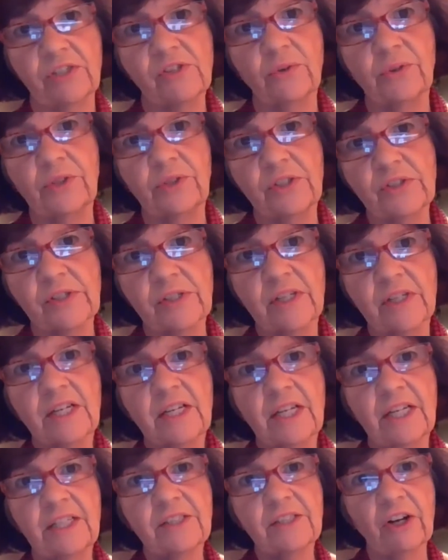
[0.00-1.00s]
So it is
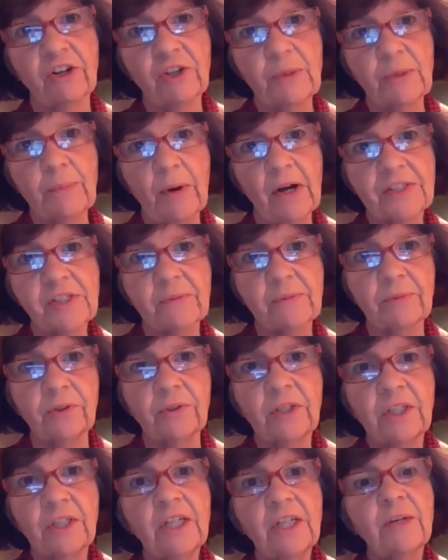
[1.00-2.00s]
entirely possible.